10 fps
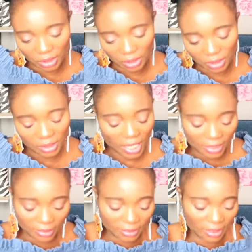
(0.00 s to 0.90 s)
is a
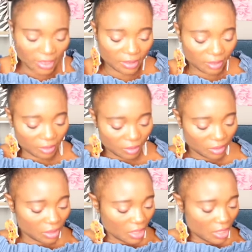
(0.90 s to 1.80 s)
size 10.
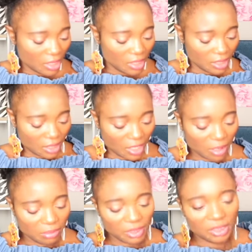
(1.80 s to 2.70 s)

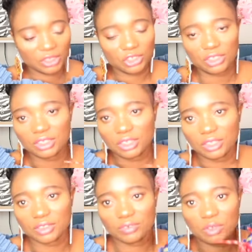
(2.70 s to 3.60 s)
I'm pretty sure this
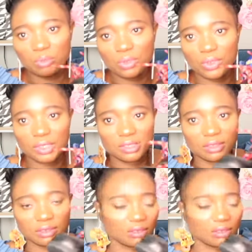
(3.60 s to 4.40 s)
is for boys.